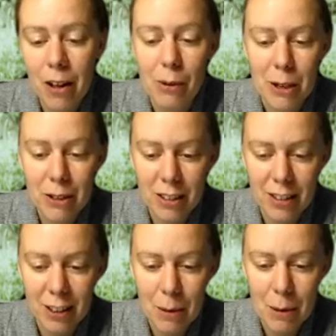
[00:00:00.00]
The music's
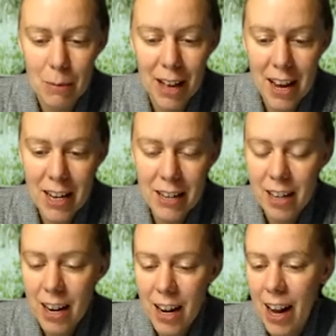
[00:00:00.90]
going to be playing,
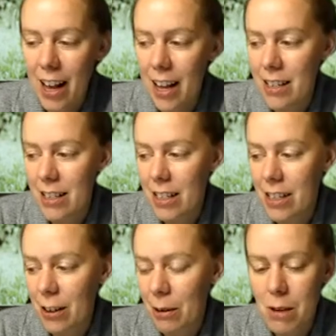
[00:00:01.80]
and
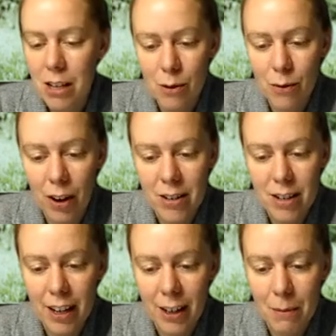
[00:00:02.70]
it's going to be as fun as
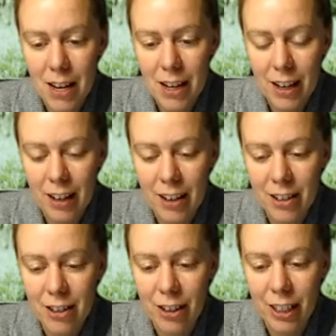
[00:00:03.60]
I can make it
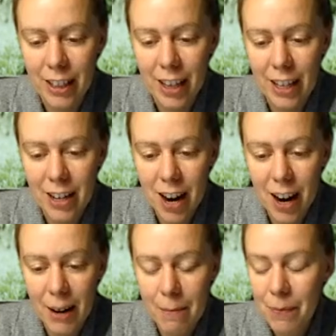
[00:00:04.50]
during that
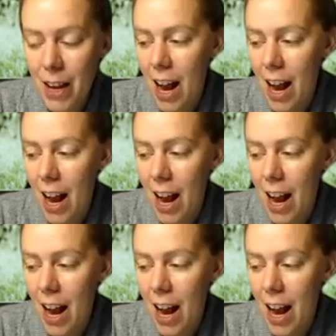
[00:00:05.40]
time.